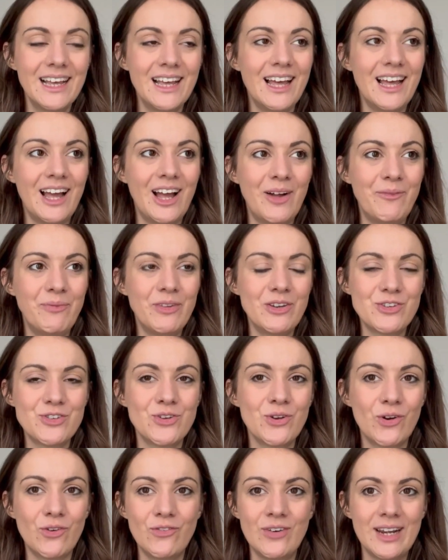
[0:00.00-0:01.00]
There's
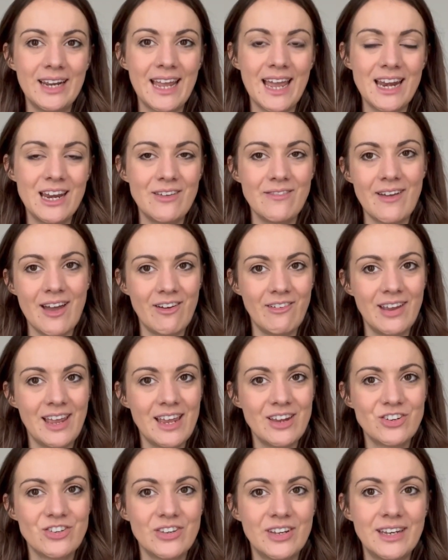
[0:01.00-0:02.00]
not really any
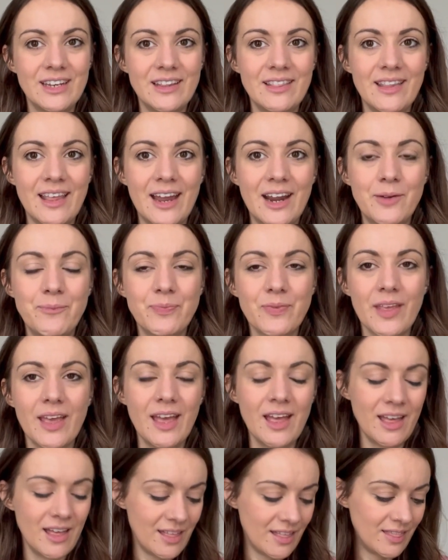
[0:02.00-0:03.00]
variation in there.
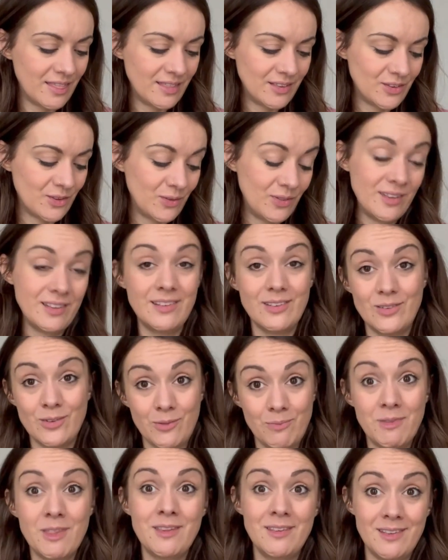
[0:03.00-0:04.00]
So this is
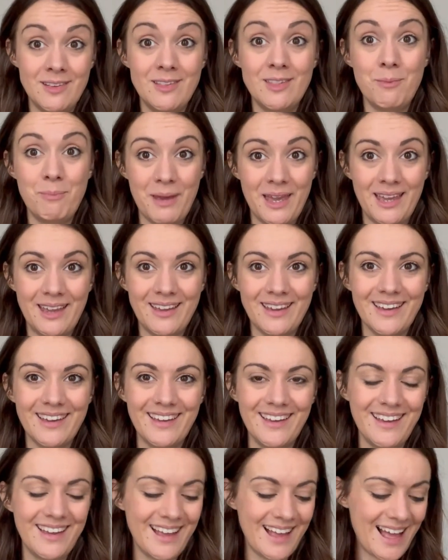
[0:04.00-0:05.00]
the pink.
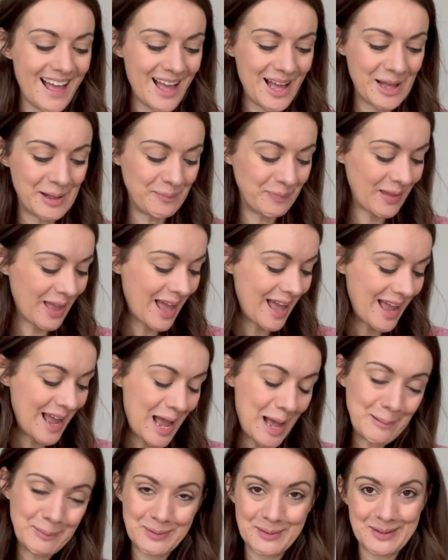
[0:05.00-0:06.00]
I
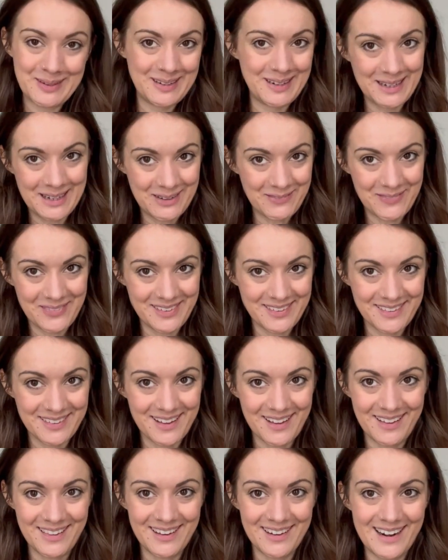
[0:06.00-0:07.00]
absolutely love this
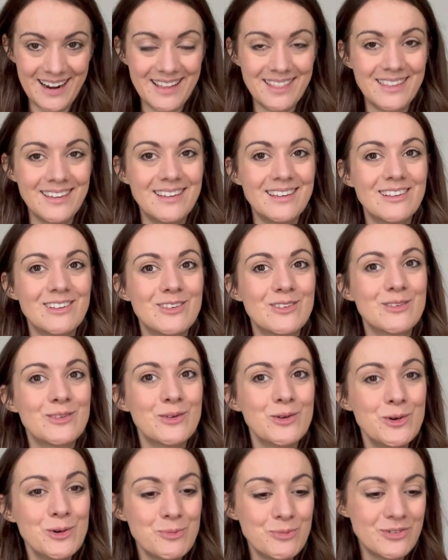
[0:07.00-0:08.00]
colour. I think it's
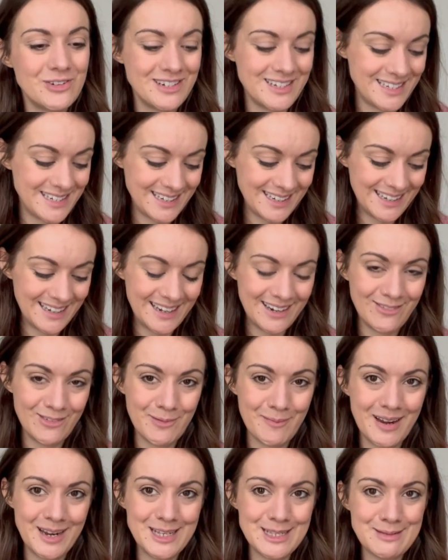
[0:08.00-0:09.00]
so pretty. It
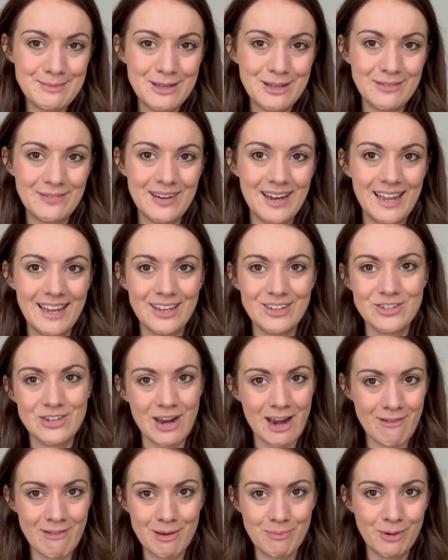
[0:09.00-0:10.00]
reminds me of like
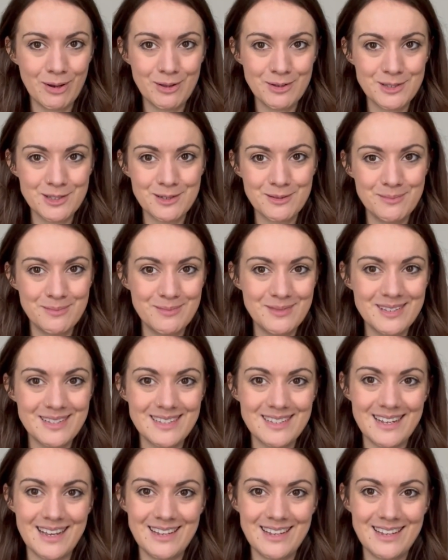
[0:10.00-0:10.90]
cherry blossoms.